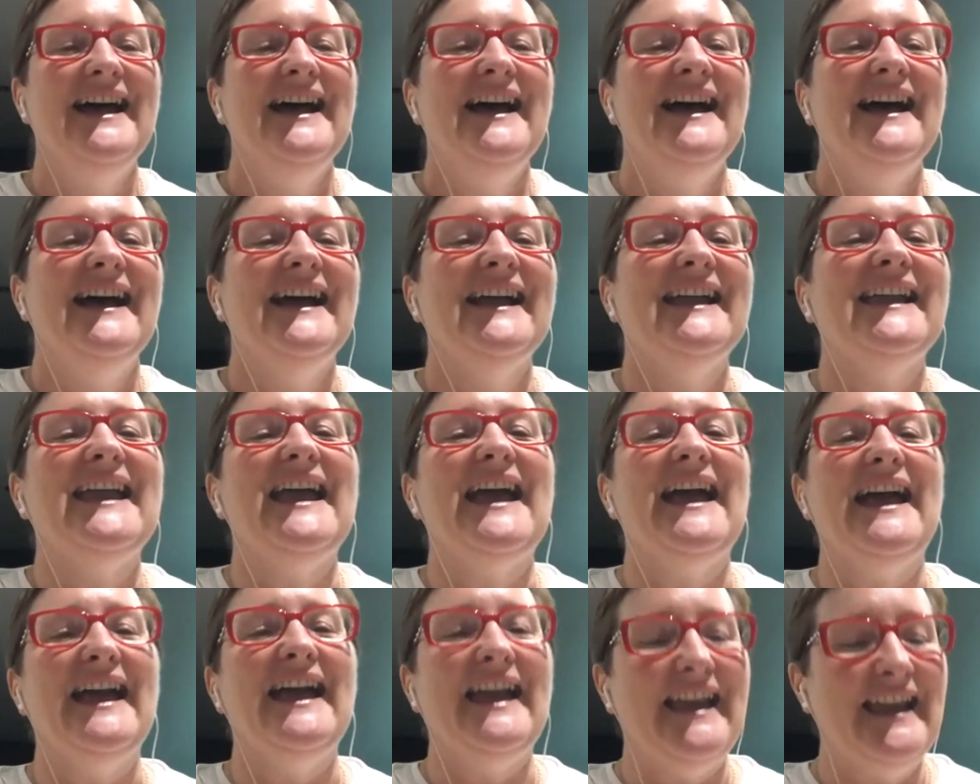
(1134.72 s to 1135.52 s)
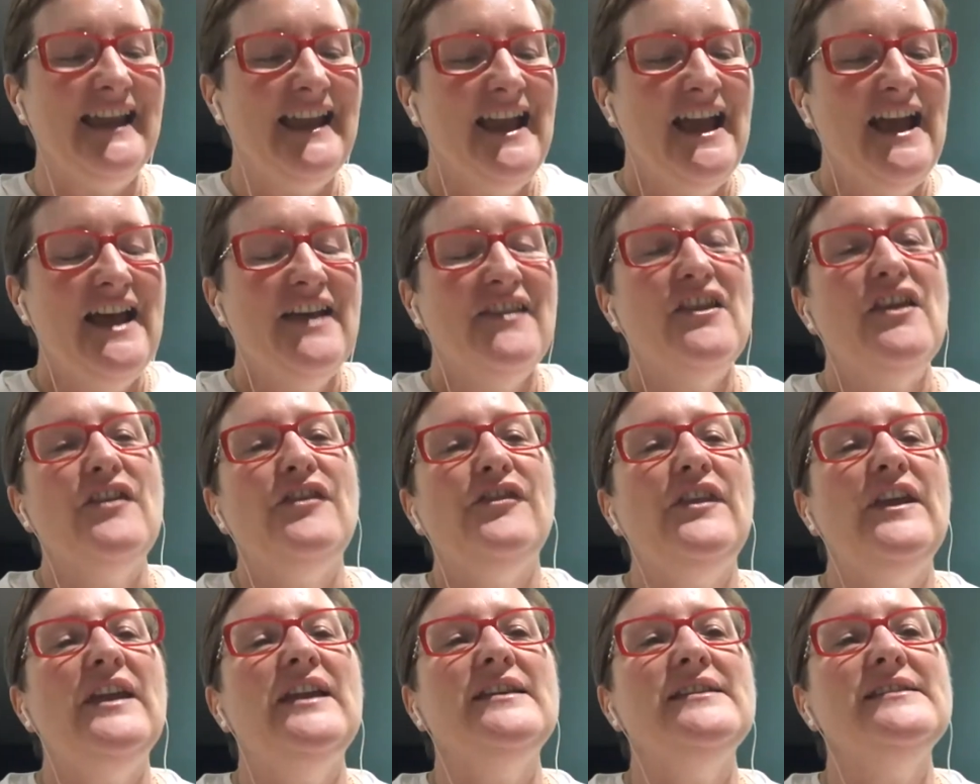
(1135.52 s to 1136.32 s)
Okay, the
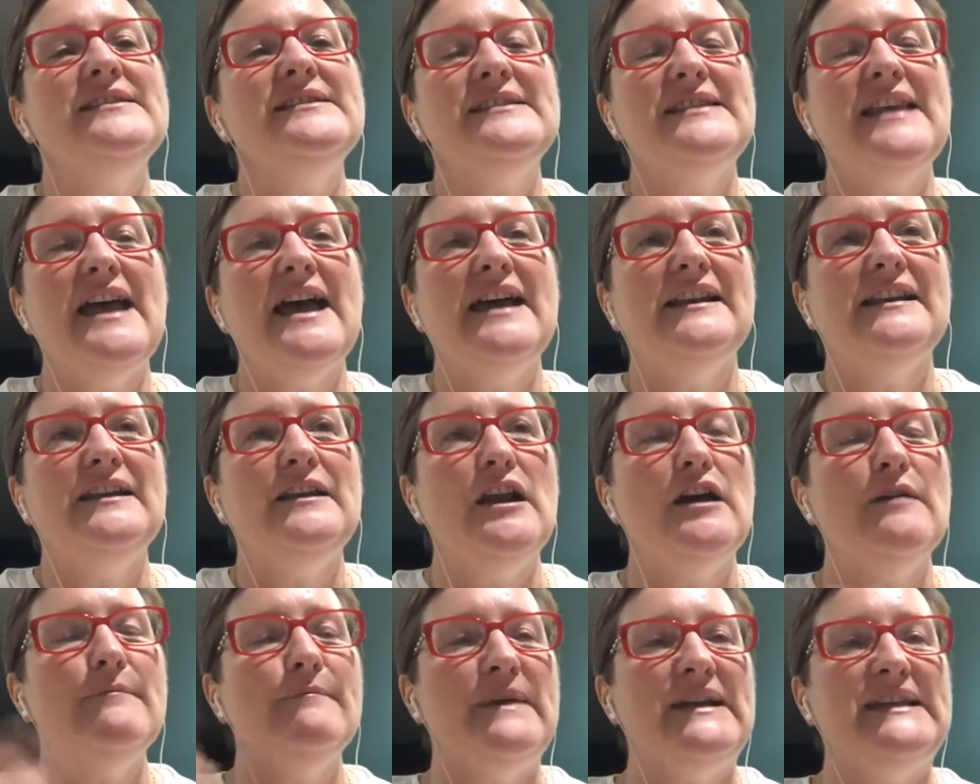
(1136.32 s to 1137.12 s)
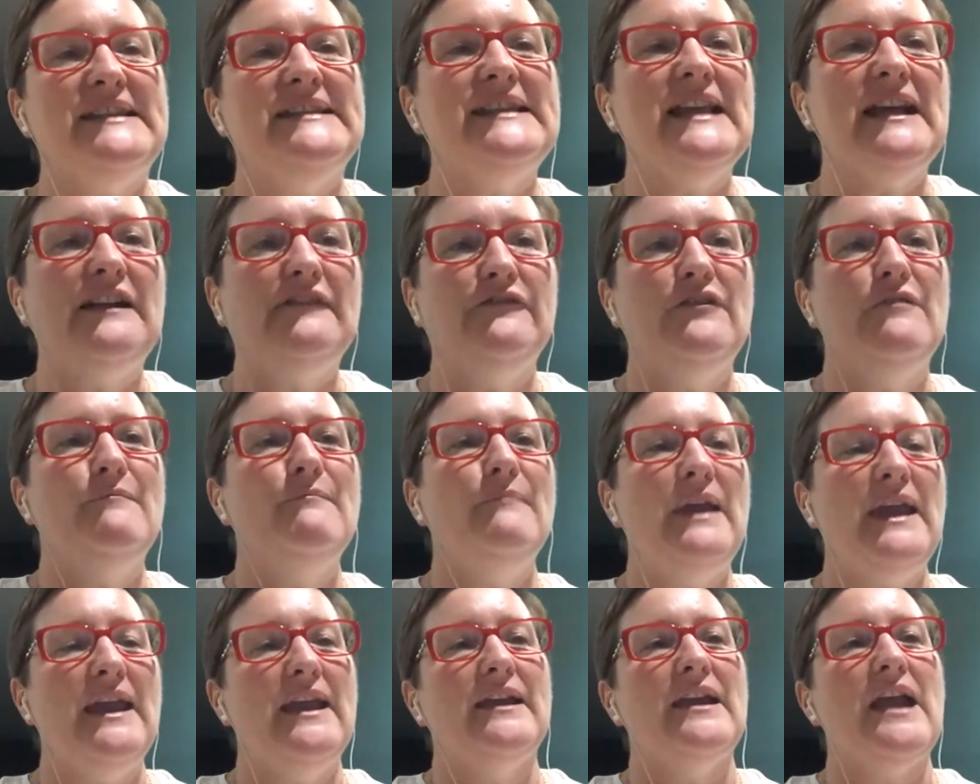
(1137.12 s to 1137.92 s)
things that, you know, myself
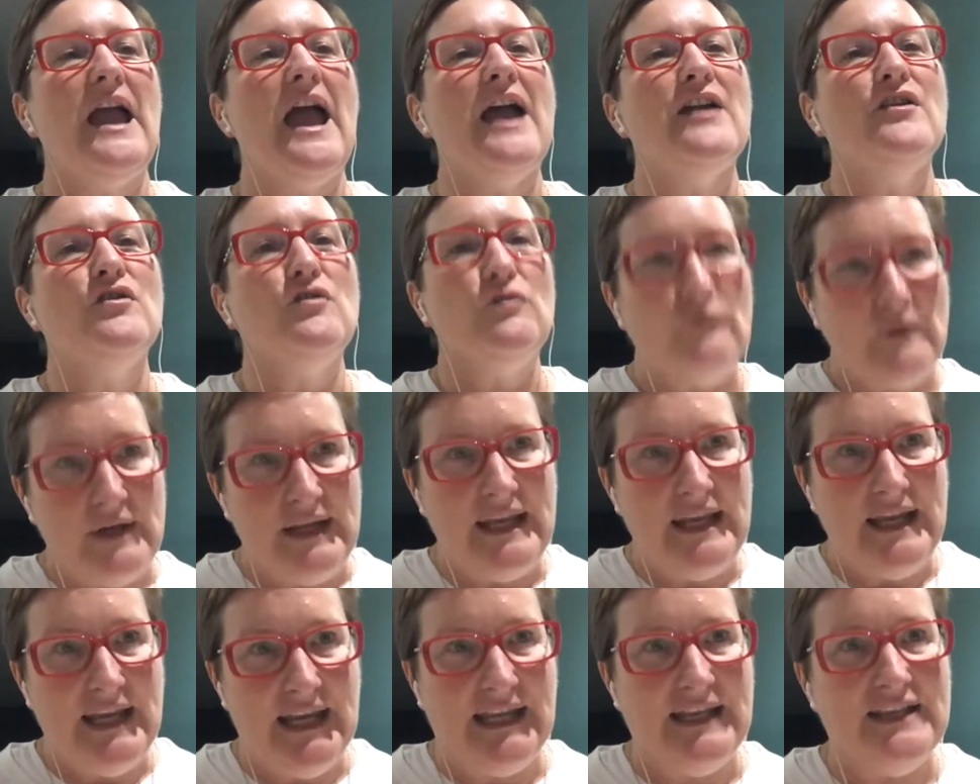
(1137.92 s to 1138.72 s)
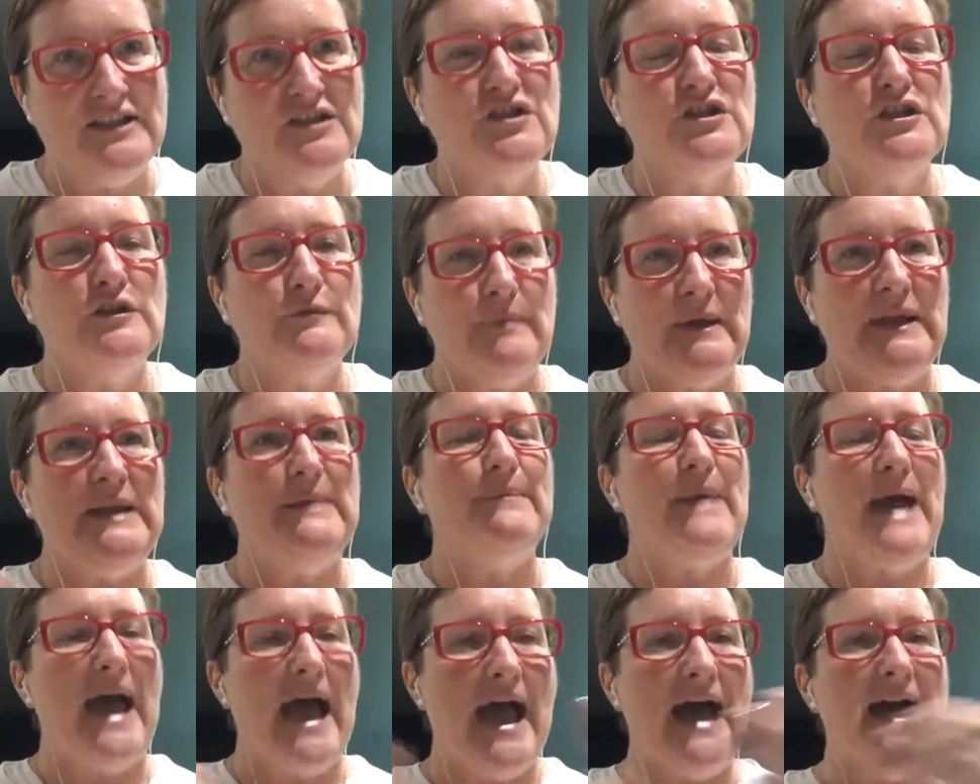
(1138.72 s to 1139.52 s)
and Mick agreed to
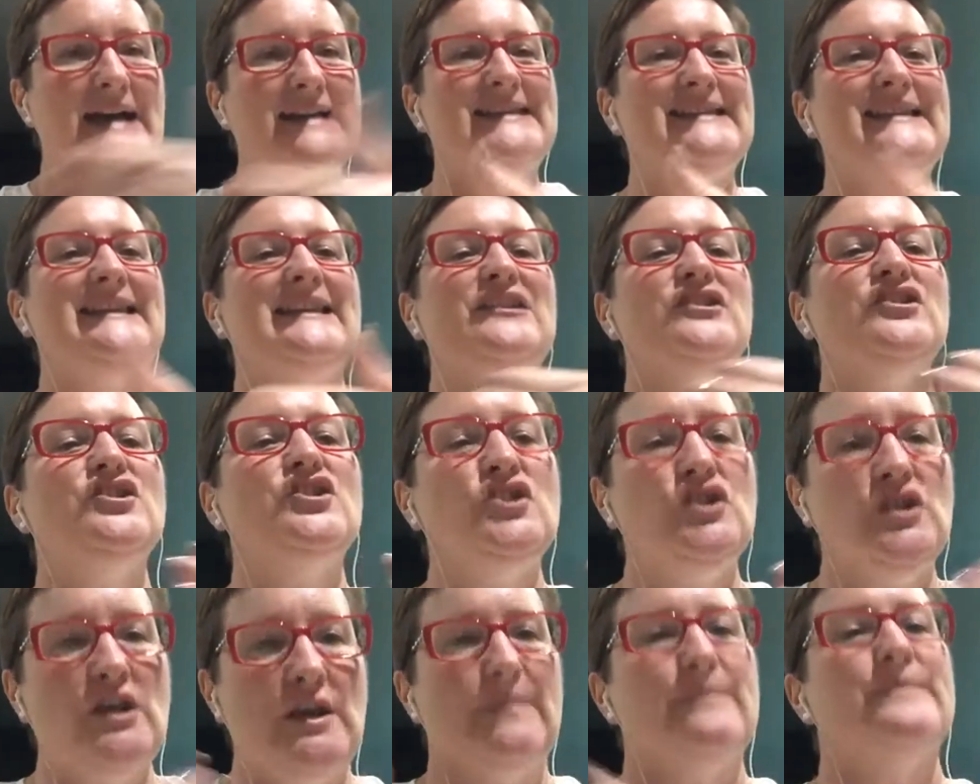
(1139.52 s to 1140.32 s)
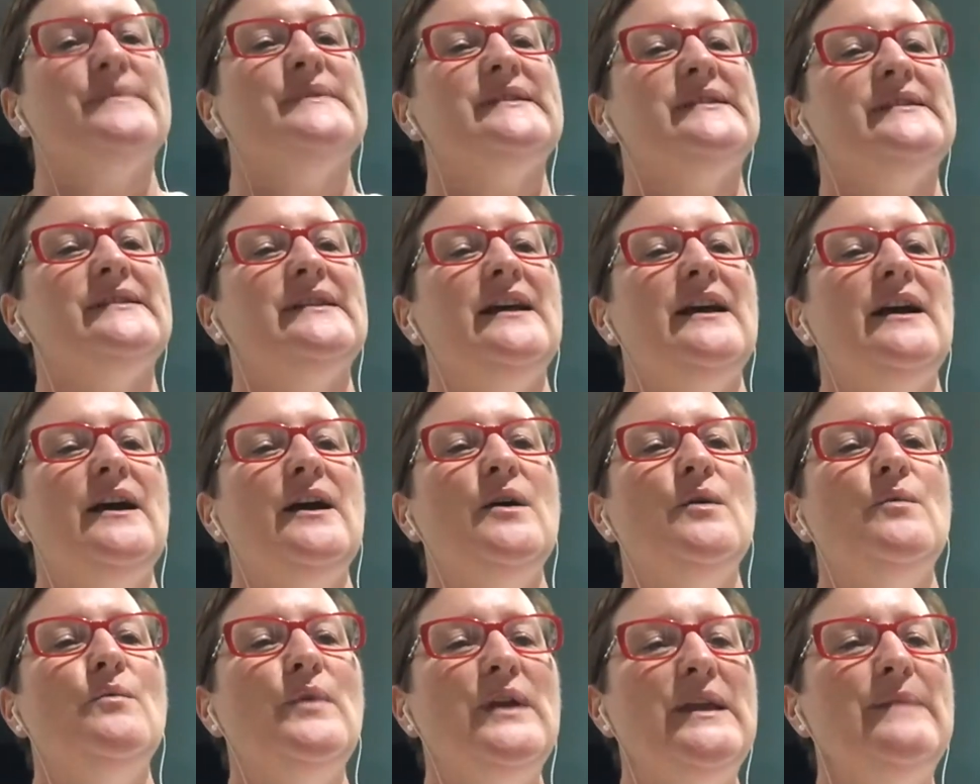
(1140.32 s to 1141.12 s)
be passing ships.
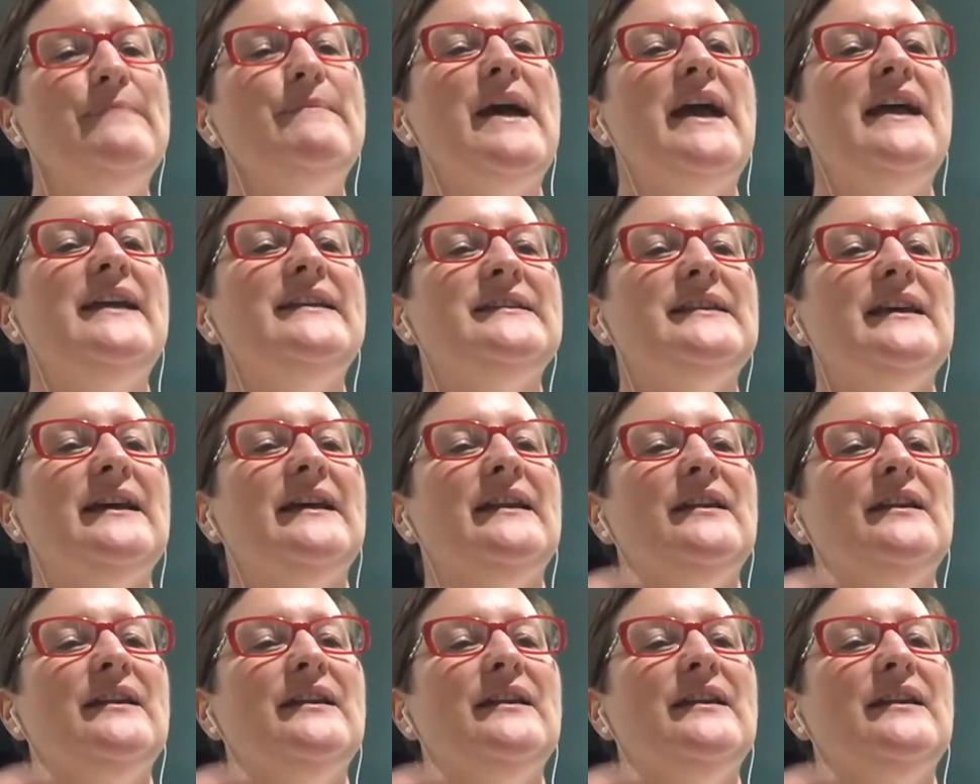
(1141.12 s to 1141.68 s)
We made an